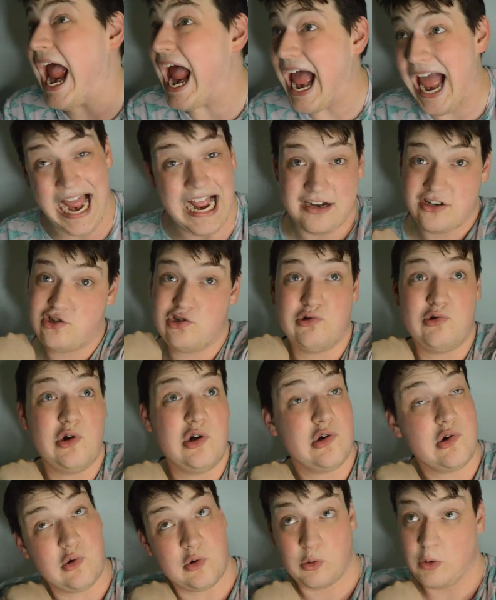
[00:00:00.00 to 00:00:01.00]

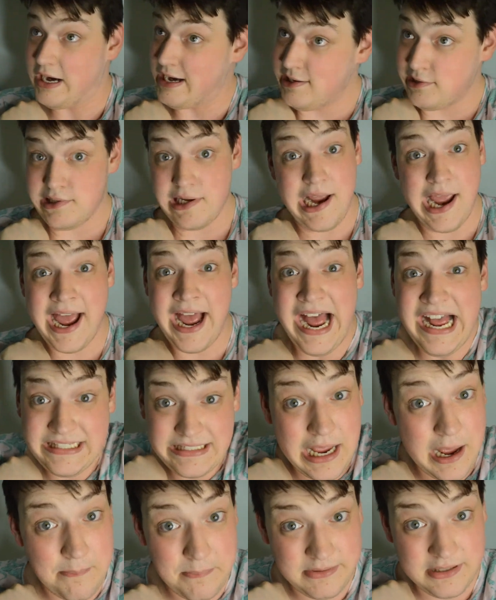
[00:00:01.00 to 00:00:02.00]
actual crazy
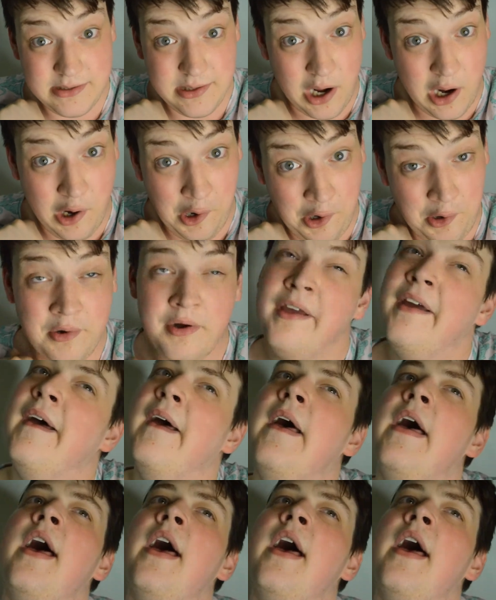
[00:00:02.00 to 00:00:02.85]
ass episode.